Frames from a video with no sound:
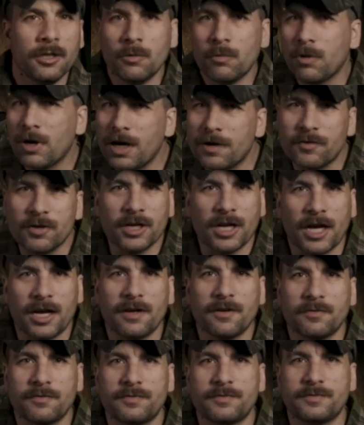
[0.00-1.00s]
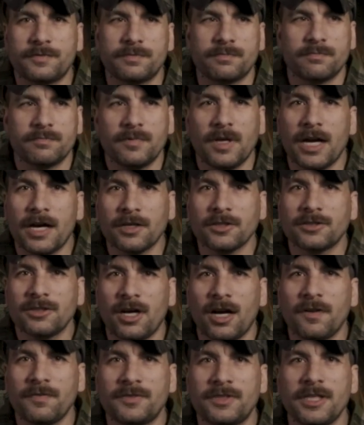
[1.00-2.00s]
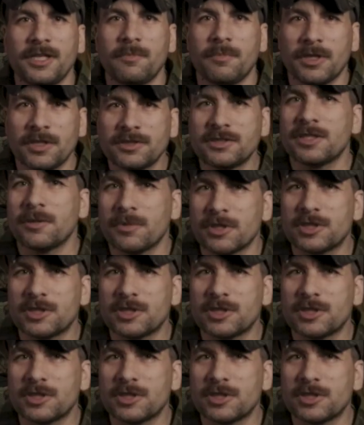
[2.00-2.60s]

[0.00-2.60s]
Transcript: whatever kind of airsofty milsim